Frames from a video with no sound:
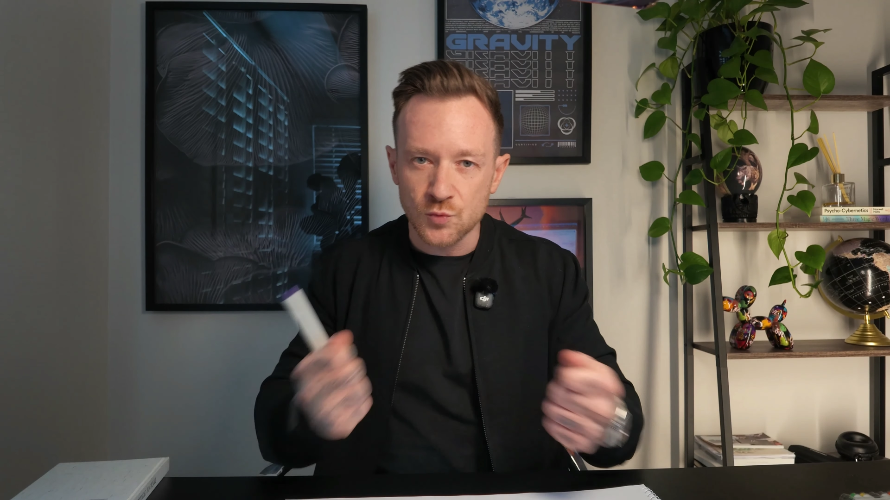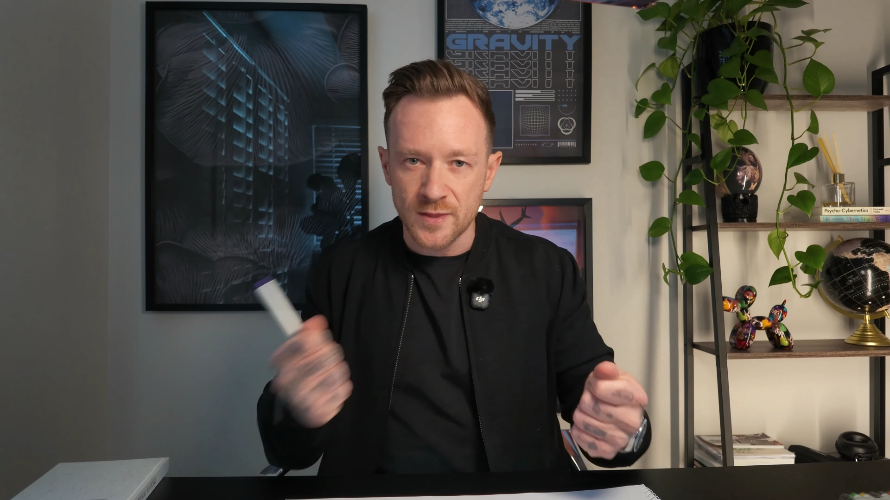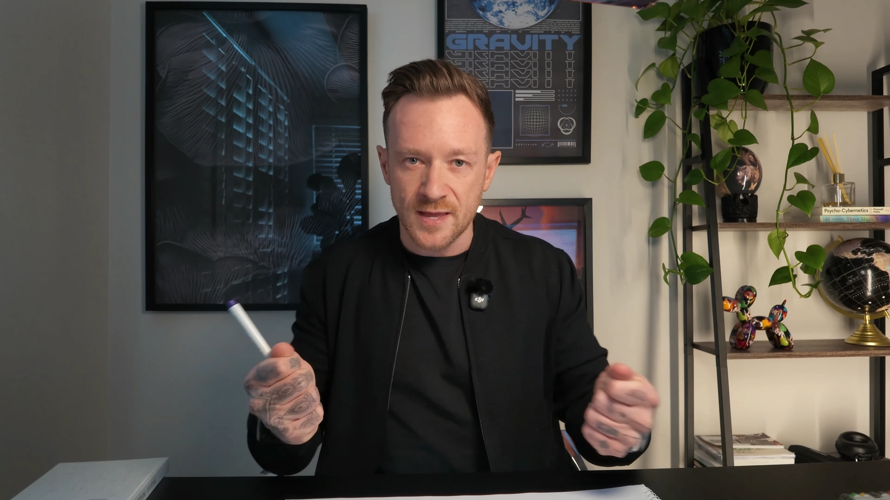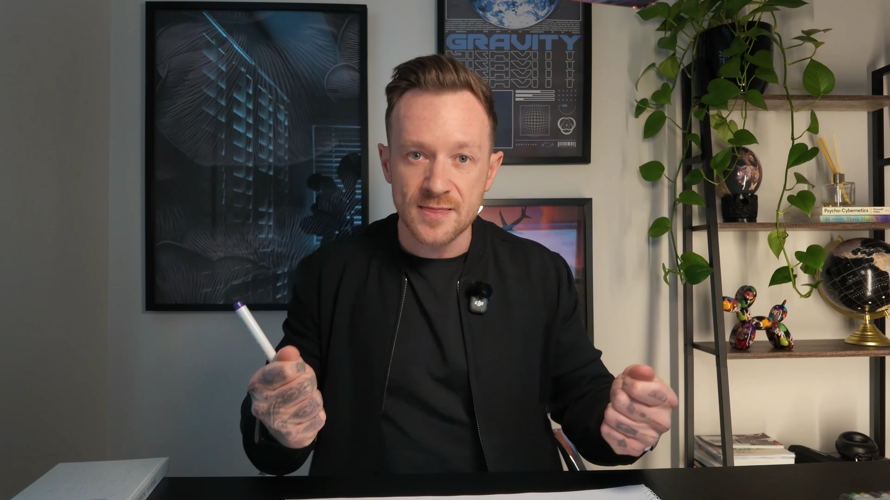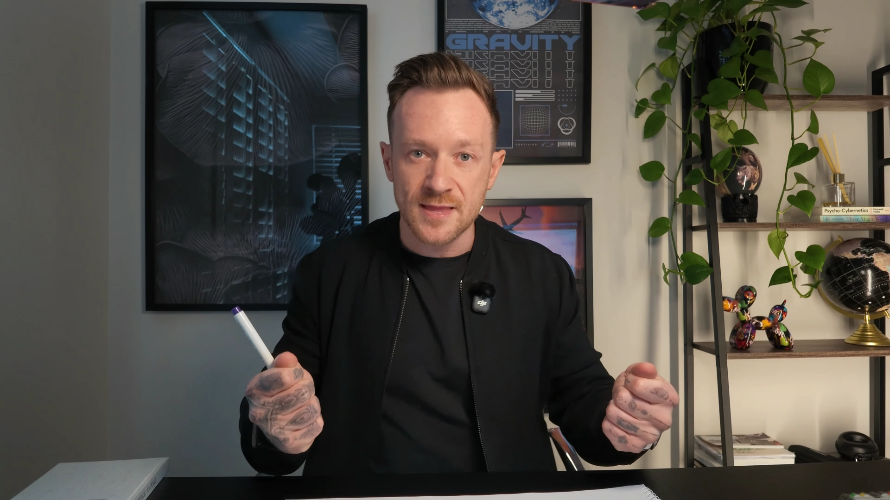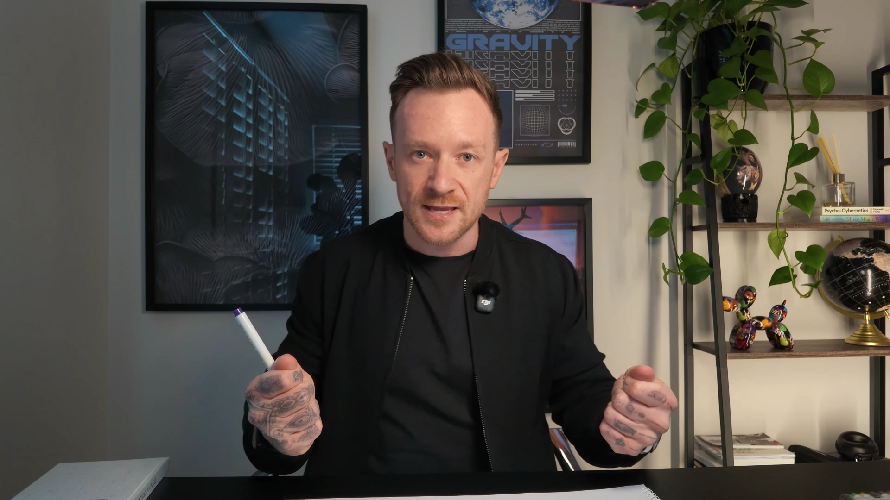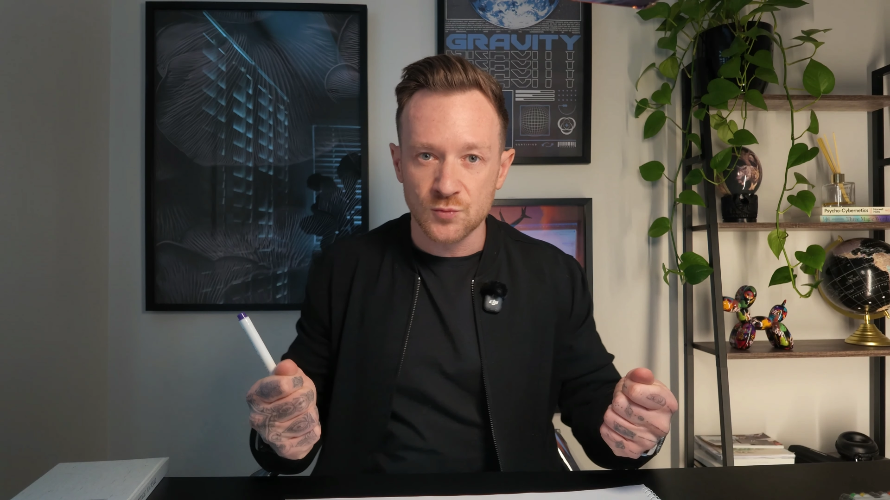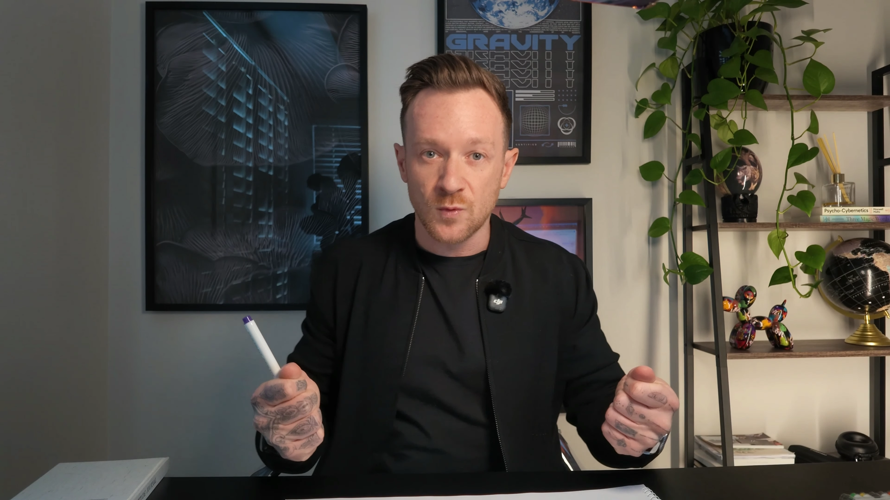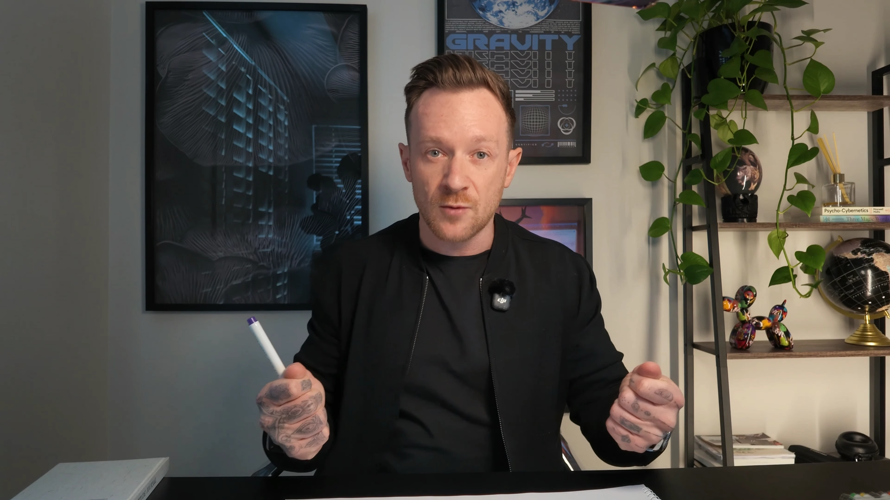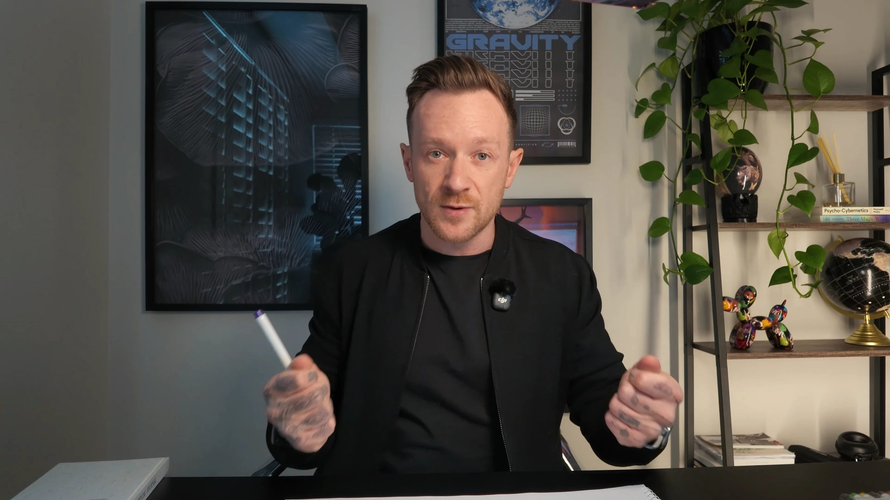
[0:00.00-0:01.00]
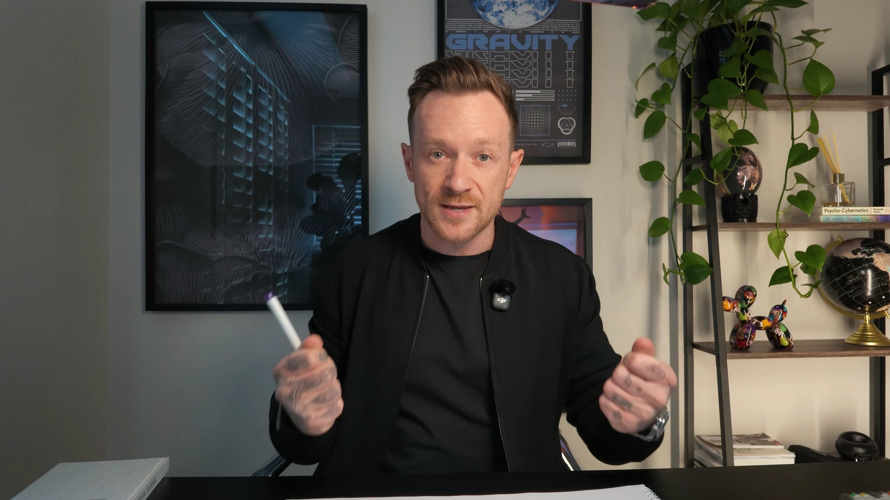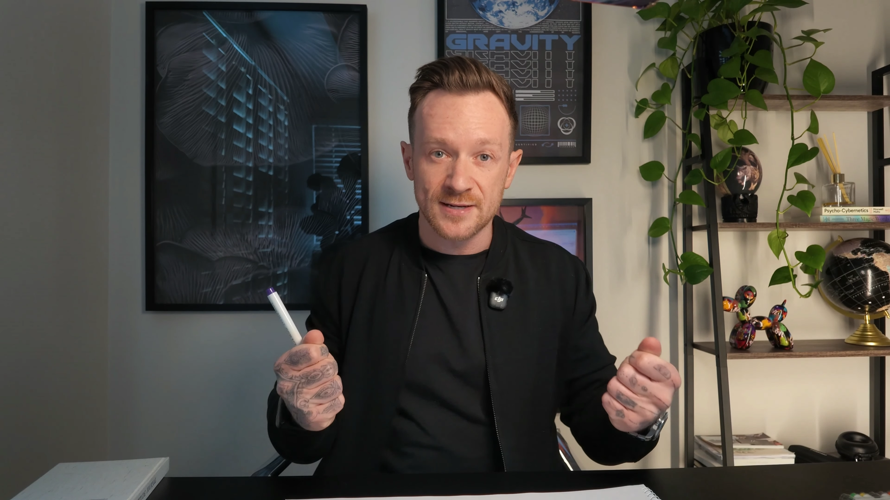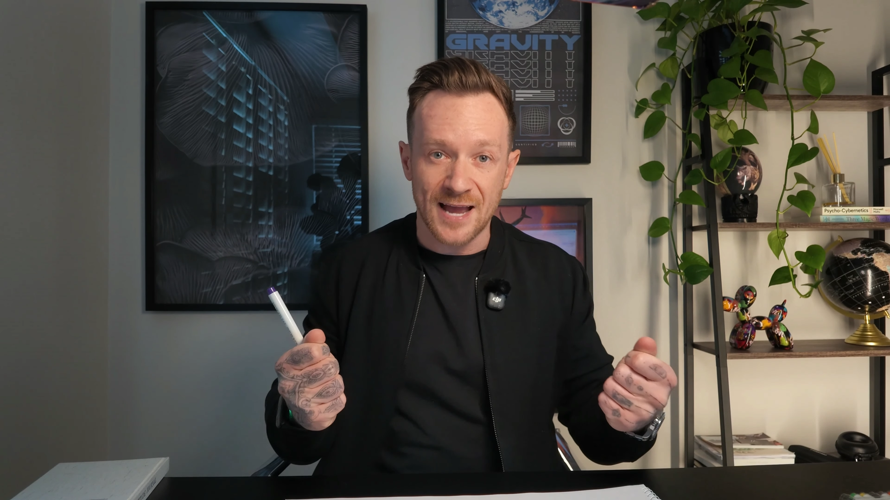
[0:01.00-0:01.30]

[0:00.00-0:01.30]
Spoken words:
within this where we can